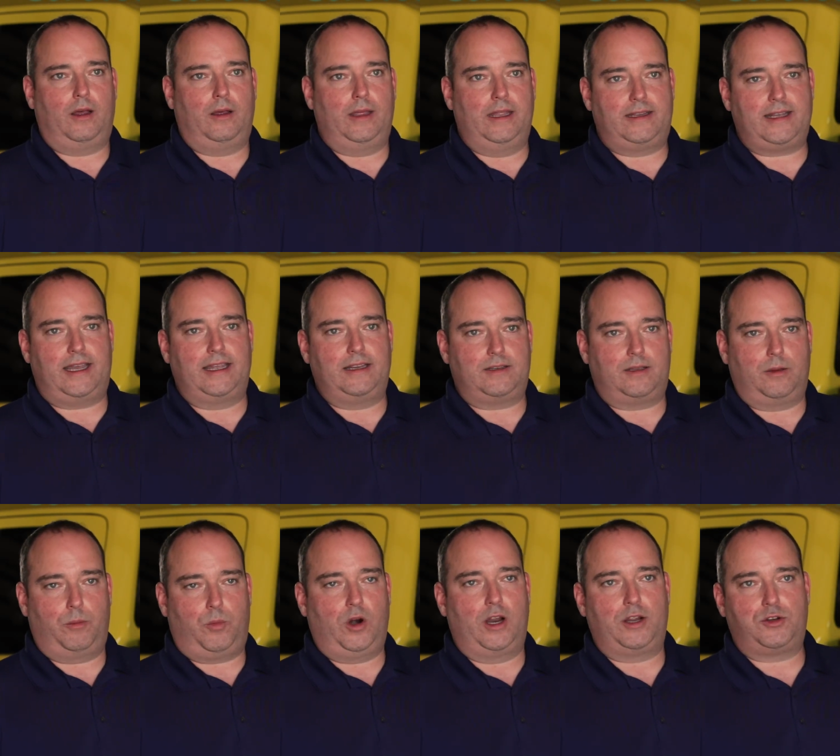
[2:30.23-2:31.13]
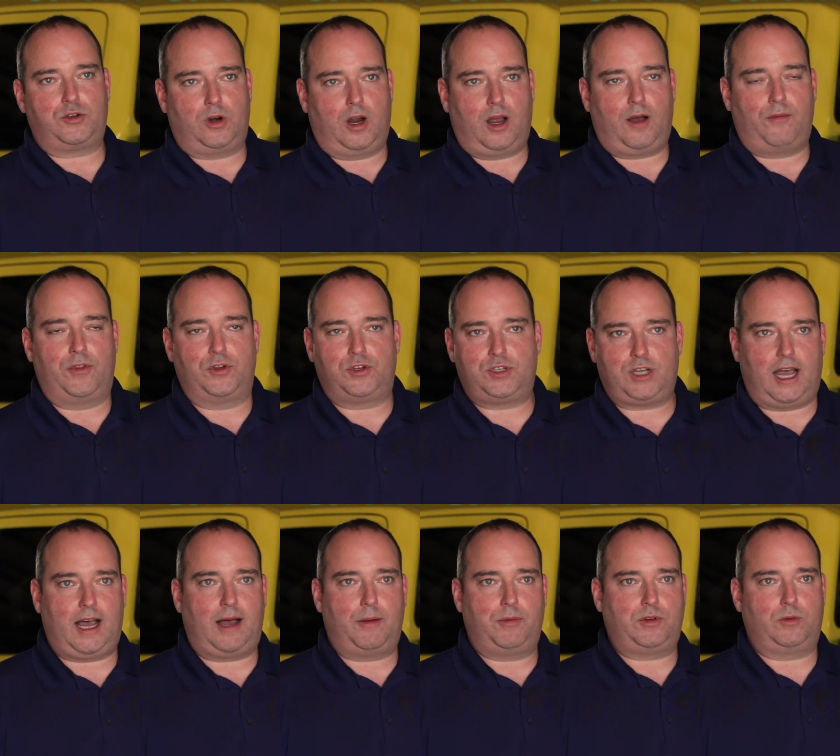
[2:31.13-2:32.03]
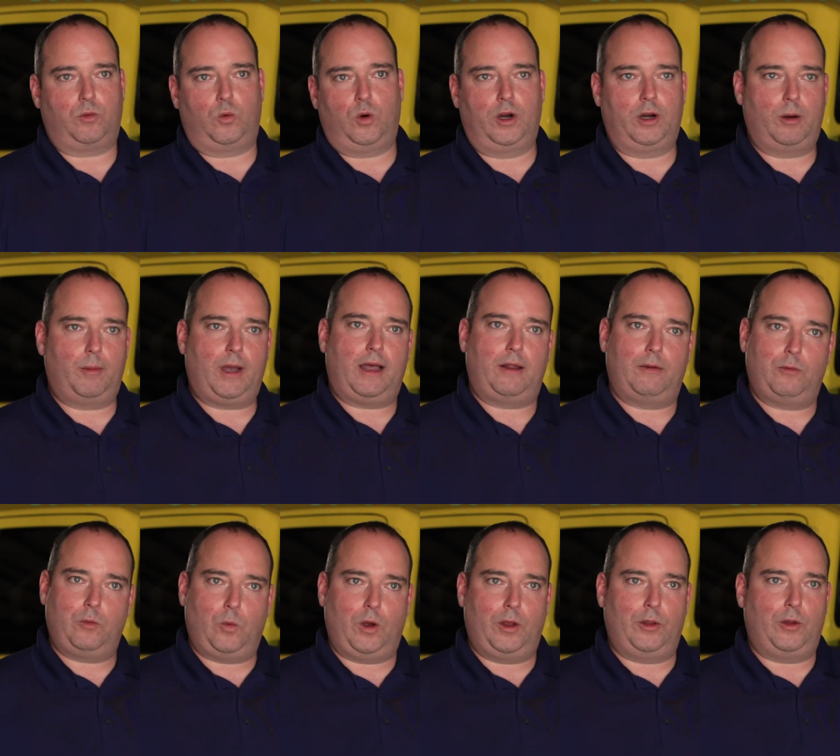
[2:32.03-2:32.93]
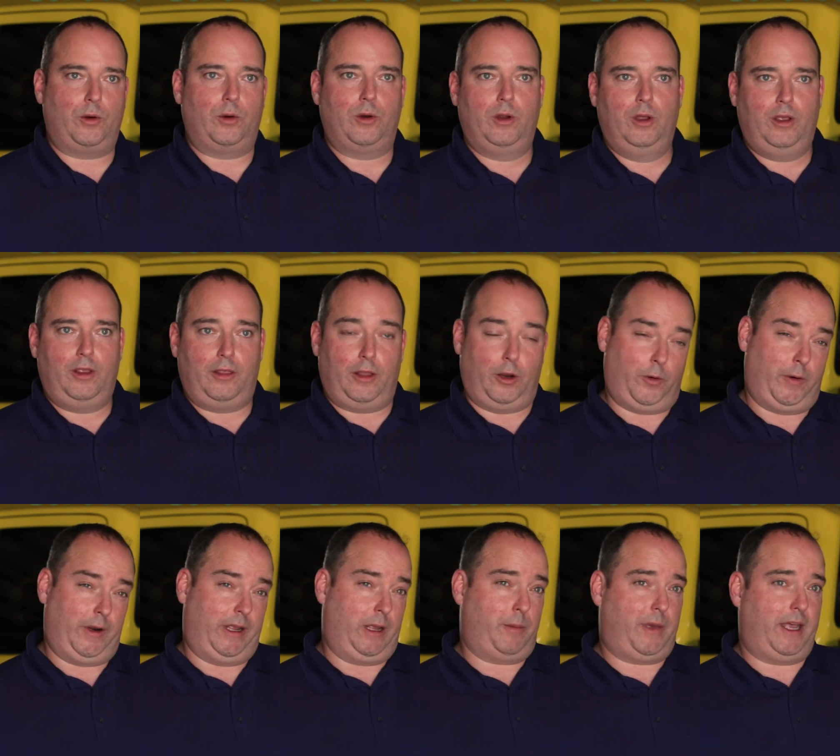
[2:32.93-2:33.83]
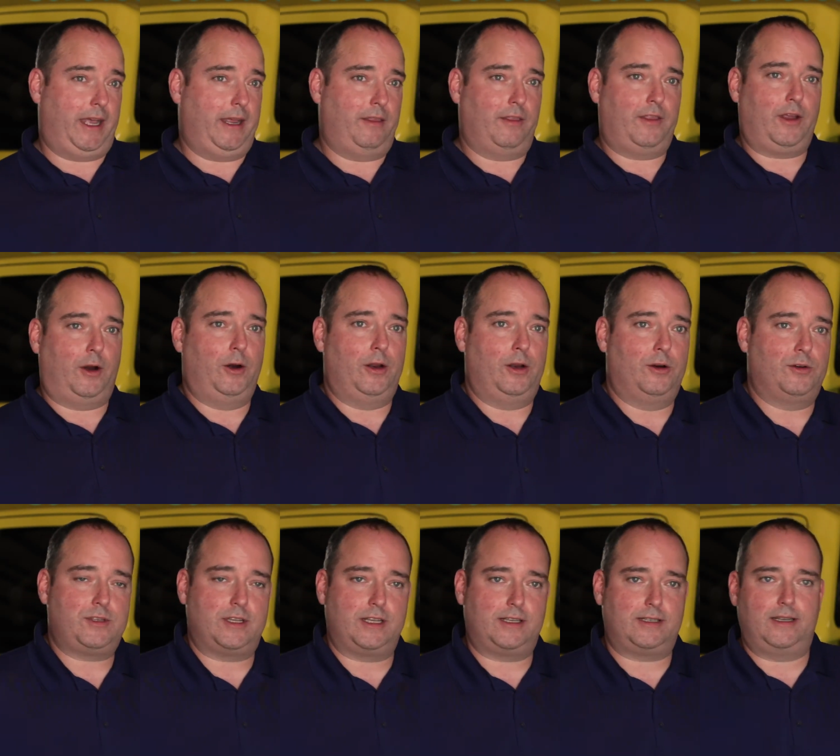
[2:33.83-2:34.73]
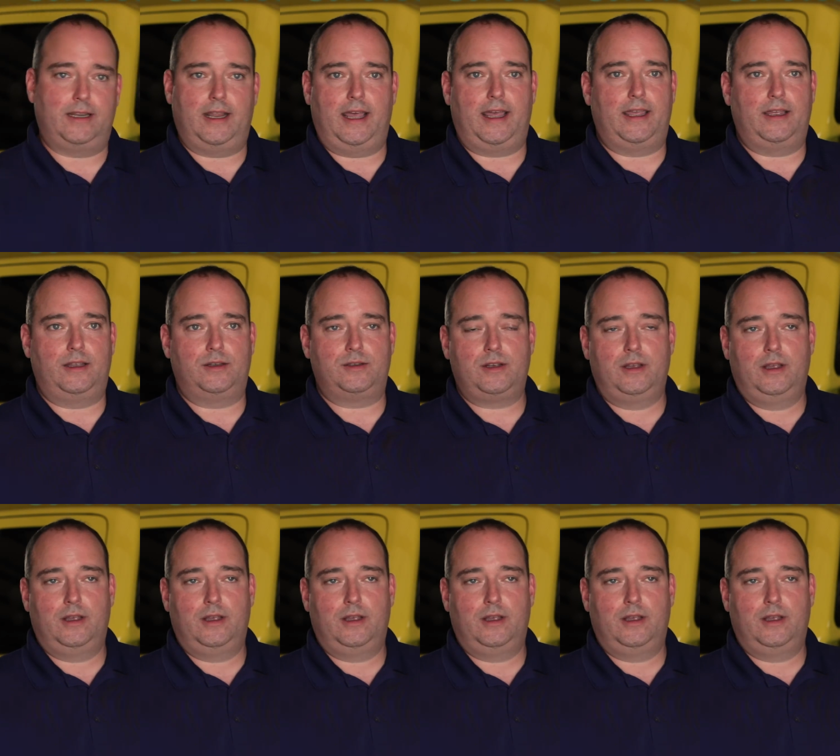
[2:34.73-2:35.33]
it takes the pressure off the shops and worrying about whether they're going to get paid 30 or 60 days,